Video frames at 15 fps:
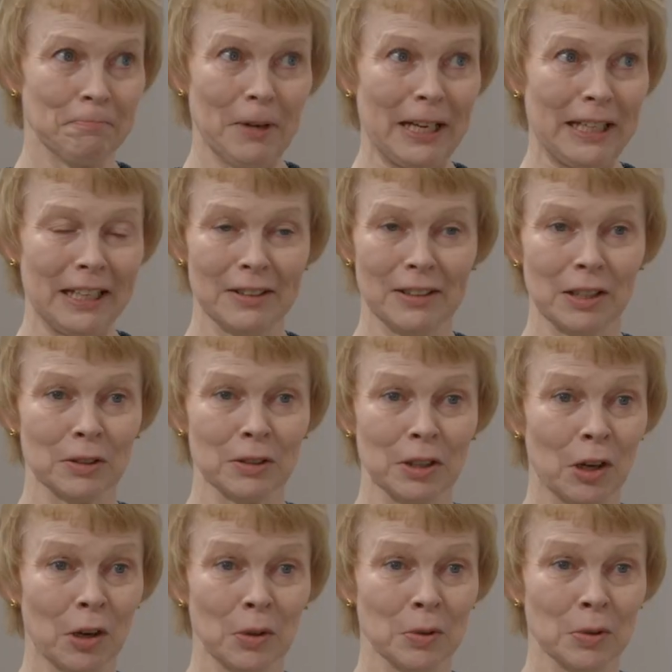I get the odd
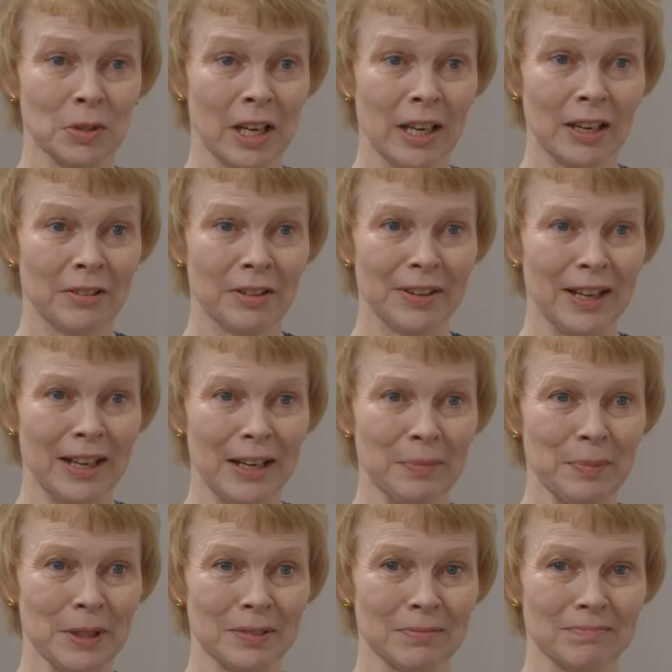cold here and there,
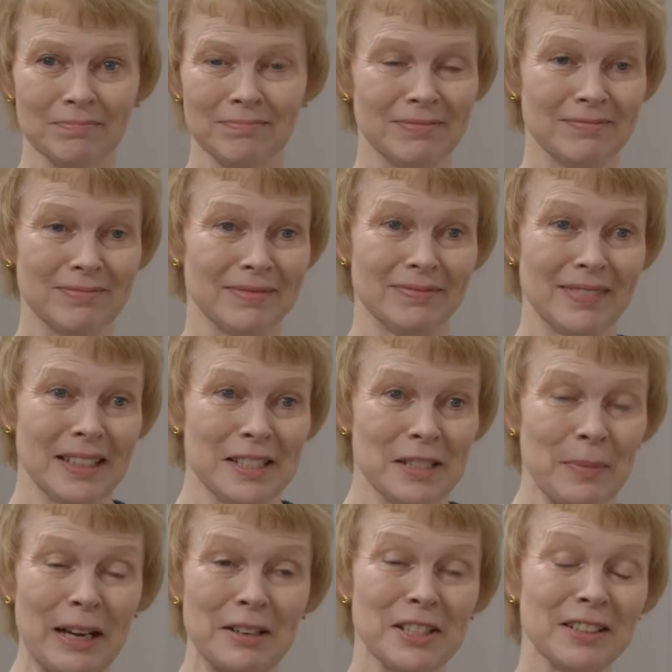but that's
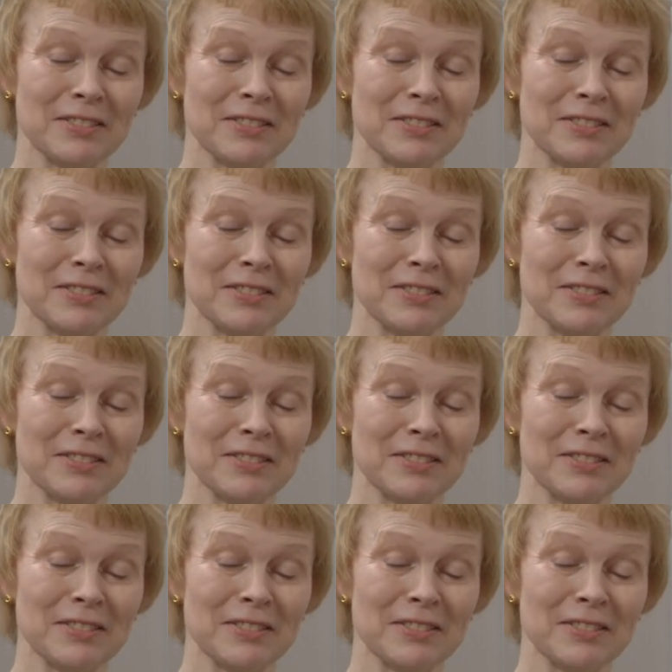about